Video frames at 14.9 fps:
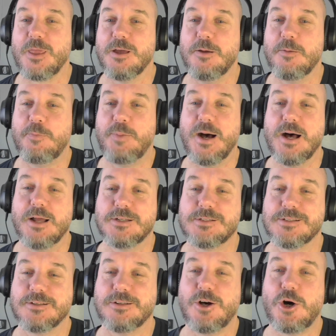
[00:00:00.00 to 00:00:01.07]

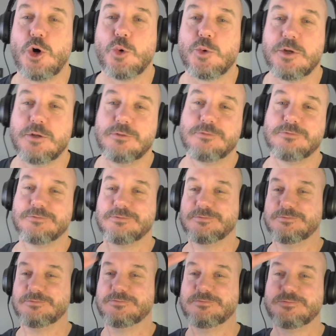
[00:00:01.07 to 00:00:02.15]
But Holden
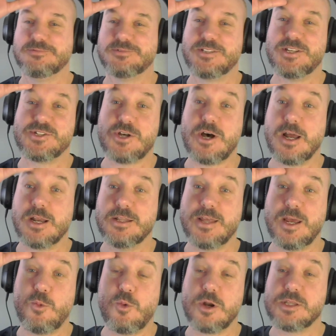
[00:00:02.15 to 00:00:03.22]
decided
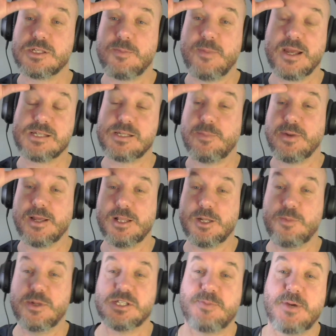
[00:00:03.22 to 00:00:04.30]
they wanted to make something a little
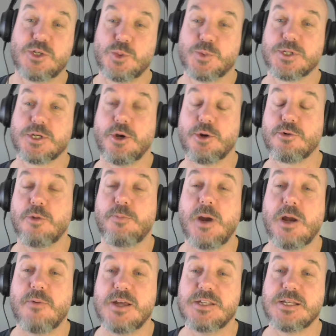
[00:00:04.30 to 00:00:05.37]
bit special to go Group
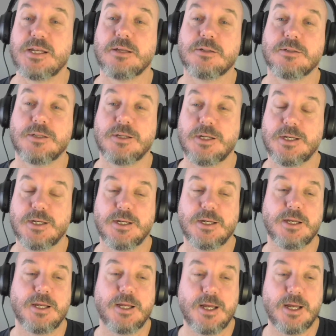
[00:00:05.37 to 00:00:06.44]
A racing
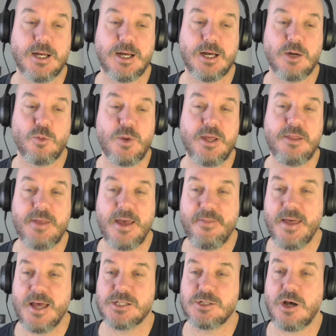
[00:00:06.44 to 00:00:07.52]
with at
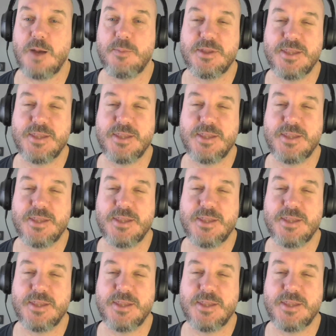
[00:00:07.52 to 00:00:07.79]
that time.